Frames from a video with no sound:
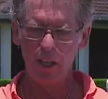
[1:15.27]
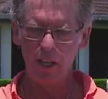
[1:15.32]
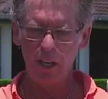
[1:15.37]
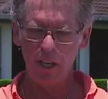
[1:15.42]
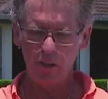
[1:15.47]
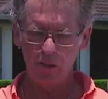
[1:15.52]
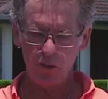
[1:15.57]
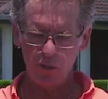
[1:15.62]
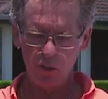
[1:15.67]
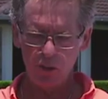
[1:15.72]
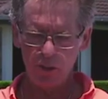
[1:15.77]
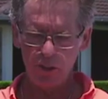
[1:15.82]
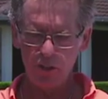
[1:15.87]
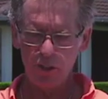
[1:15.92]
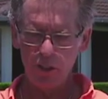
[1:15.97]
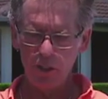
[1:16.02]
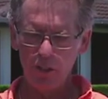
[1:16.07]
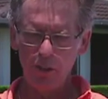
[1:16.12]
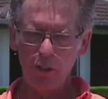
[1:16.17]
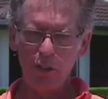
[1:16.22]
and it's not
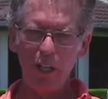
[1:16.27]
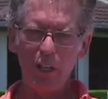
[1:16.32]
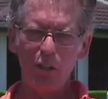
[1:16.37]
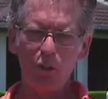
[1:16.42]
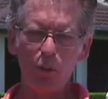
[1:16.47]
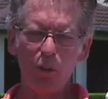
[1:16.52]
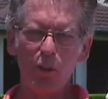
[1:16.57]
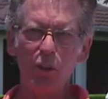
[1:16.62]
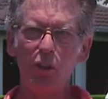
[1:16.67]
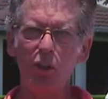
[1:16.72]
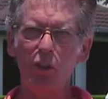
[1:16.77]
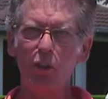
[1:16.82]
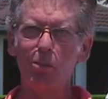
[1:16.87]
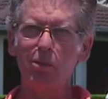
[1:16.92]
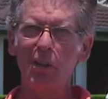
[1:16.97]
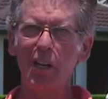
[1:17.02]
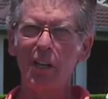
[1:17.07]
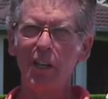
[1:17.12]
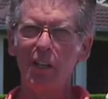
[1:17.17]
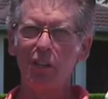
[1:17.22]
until you get to 1/3 the
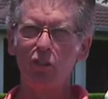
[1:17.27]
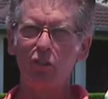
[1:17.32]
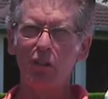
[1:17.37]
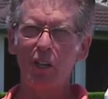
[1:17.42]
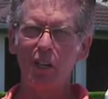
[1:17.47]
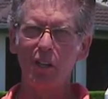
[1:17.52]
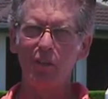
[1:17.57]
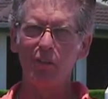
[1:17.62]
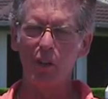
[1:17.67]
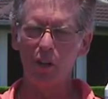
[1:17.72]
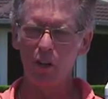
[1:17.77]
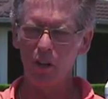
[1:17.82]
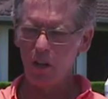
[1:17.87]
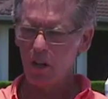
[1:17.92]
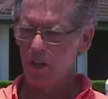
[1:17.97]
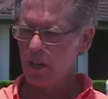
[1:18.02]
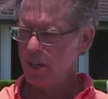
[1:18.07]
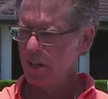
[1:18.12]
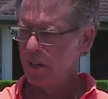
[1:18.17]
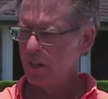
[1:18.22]
breaking strain of the
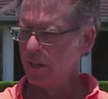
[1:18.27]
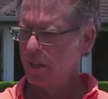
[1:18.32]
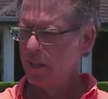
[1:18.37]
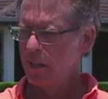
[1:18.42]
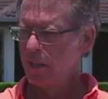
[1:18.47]
line